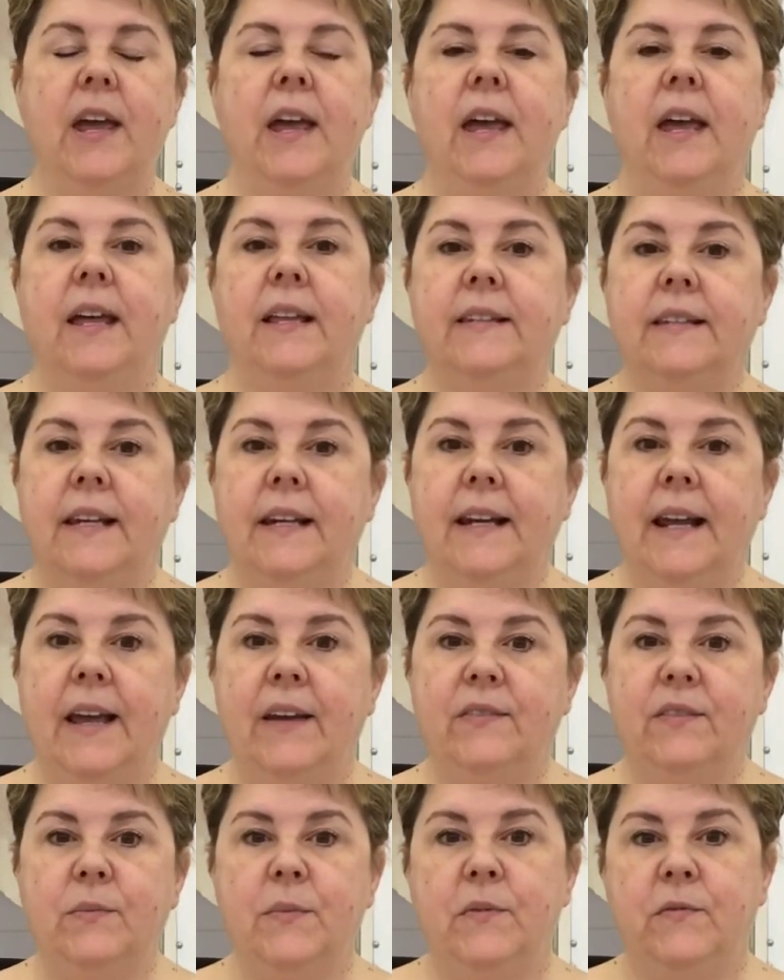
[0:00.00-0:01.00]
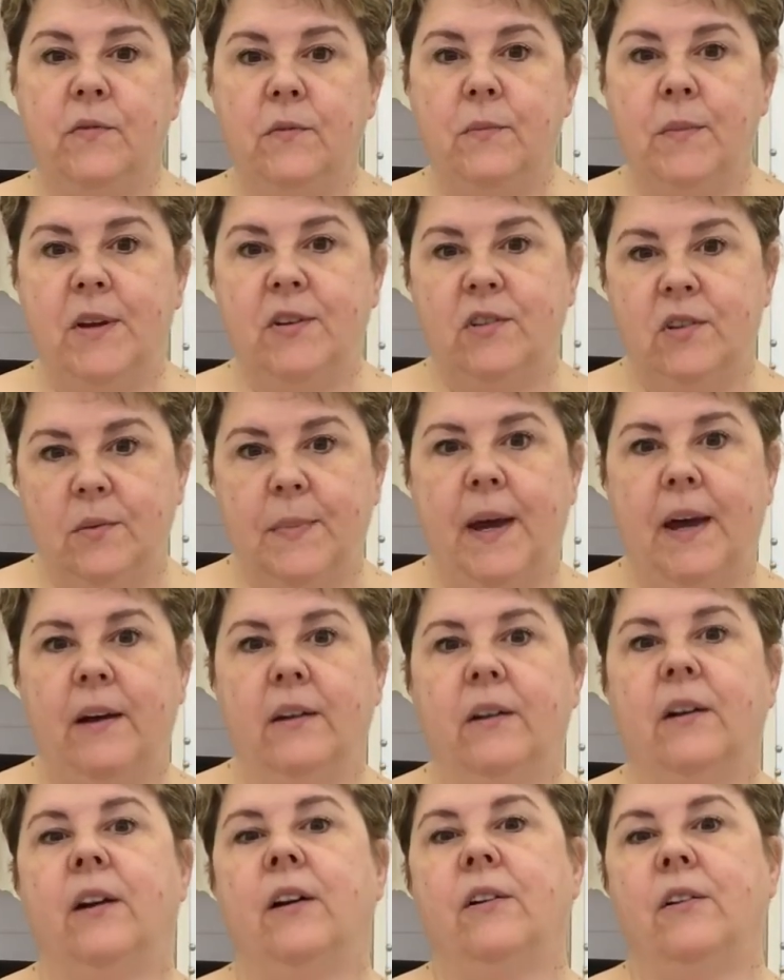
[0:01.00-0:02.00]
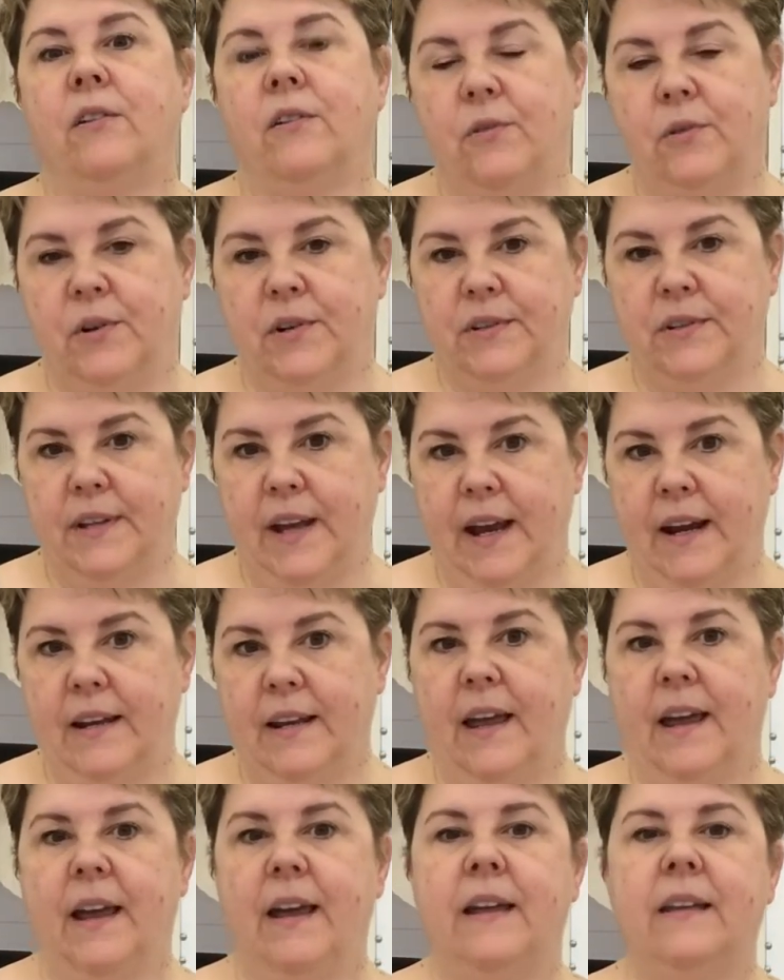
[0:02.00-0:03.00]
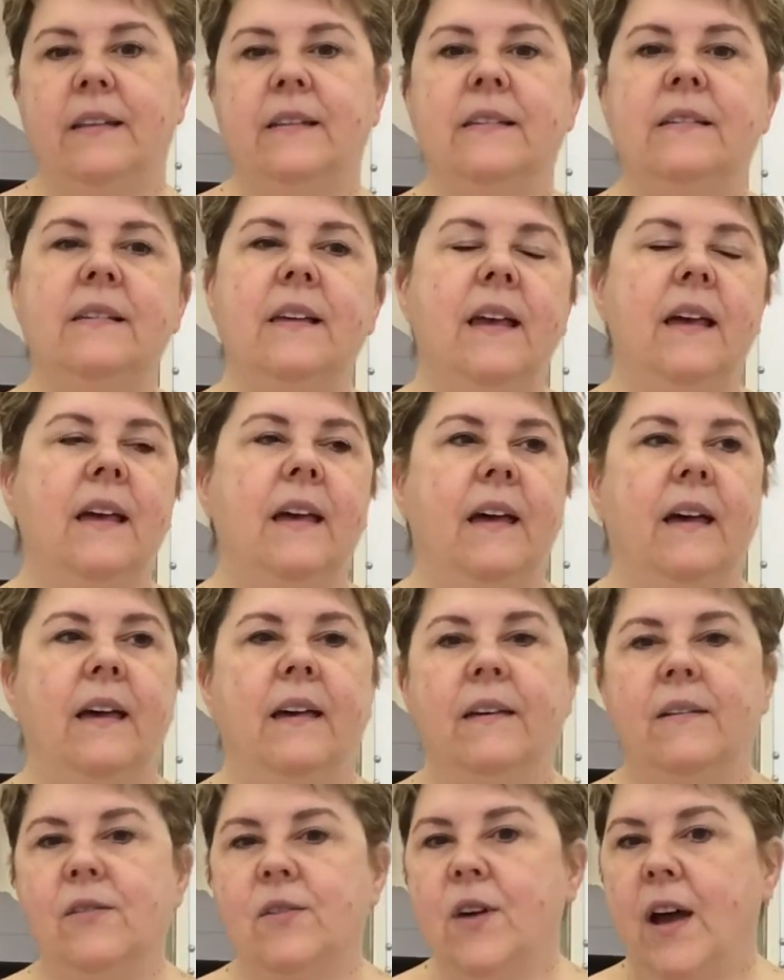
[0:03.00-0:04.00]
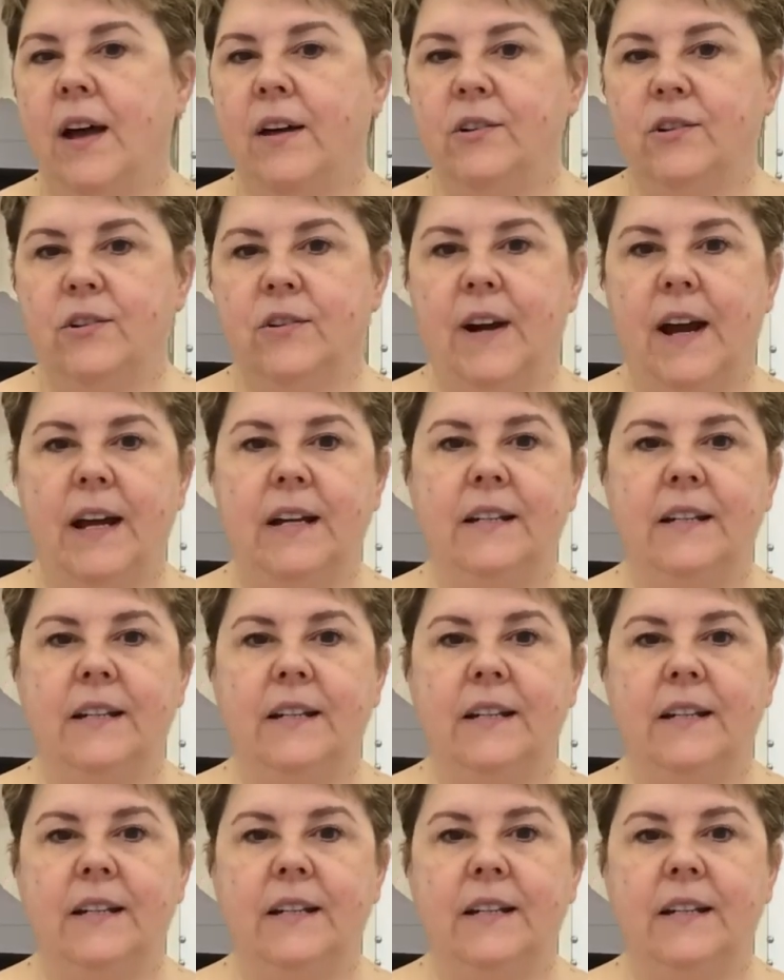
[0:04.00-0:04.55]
It's going to have some information about our course guidelines, a little contract